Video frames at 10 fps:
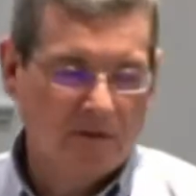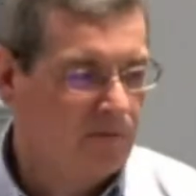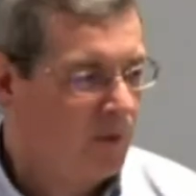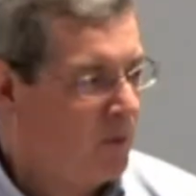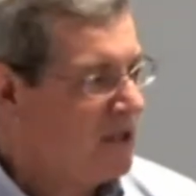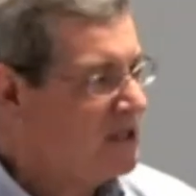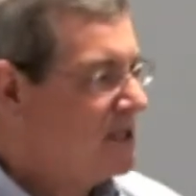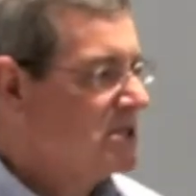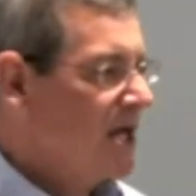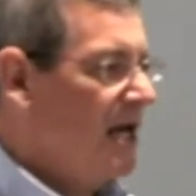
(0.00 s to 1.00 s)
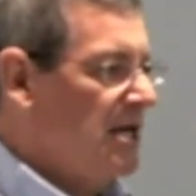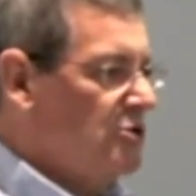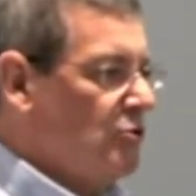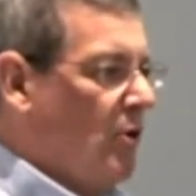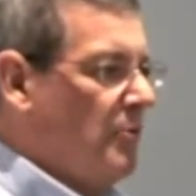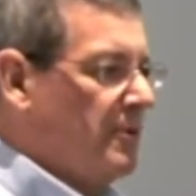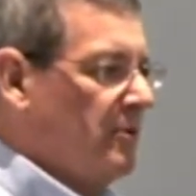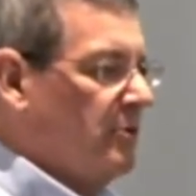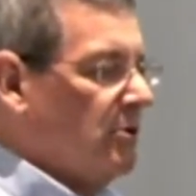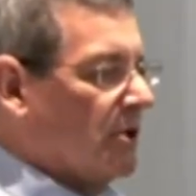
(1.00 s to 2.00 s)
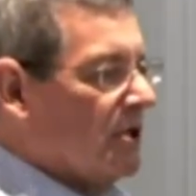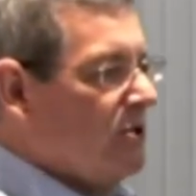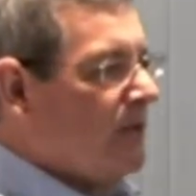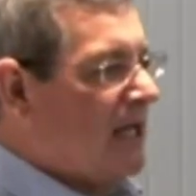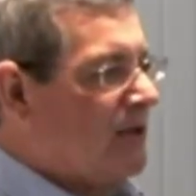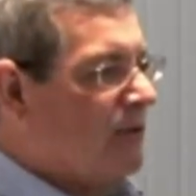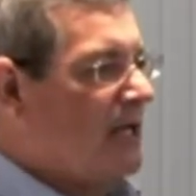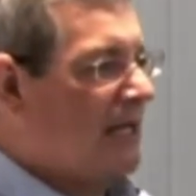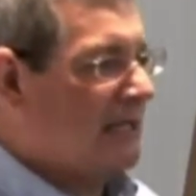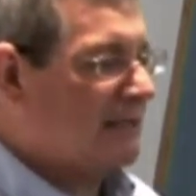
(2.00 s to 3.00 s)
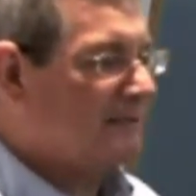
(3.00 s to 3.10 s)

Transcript: But what does he say as you open the book and you begin reading?